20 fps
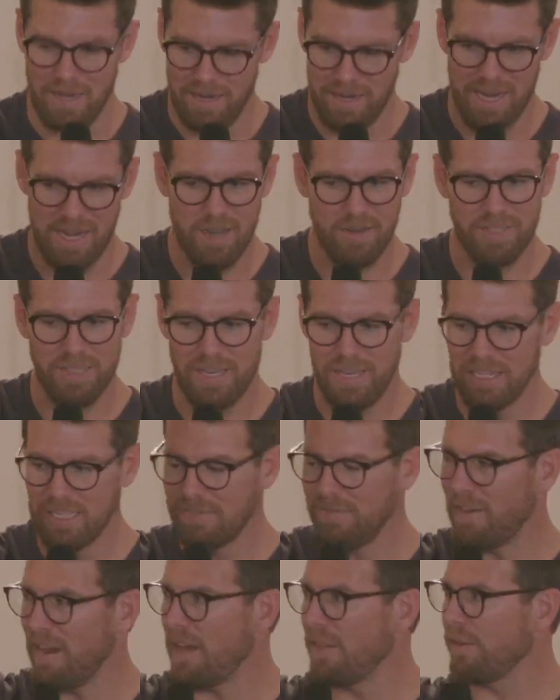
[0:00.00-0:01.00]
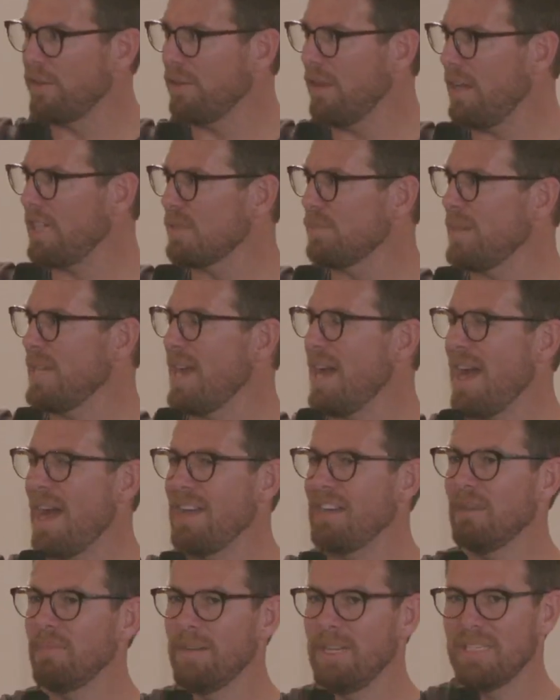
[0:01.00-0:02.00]
And he knows that his father-in-law is
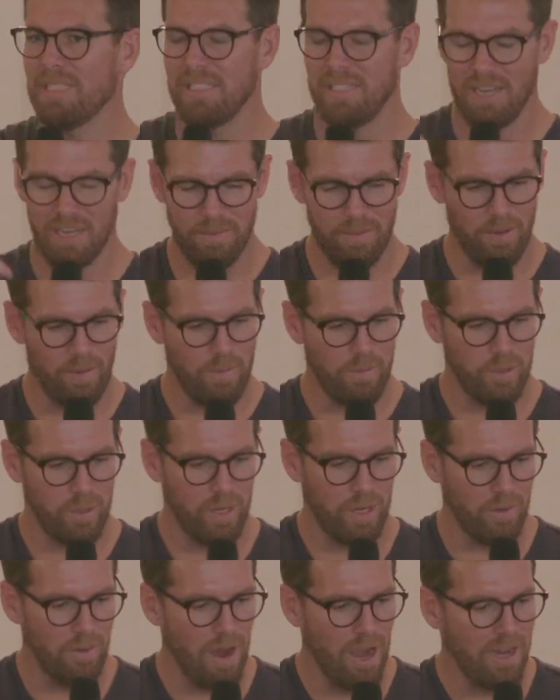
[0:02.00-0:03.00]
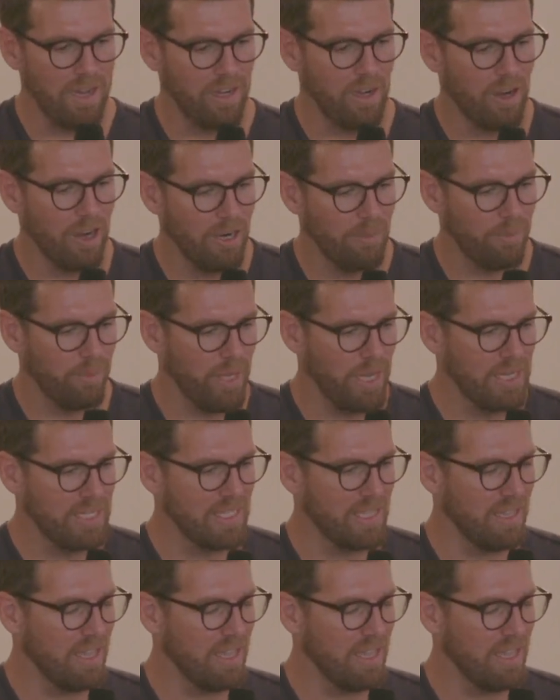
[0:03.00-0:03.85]
behind him and he's stuck between a rock and a hard place.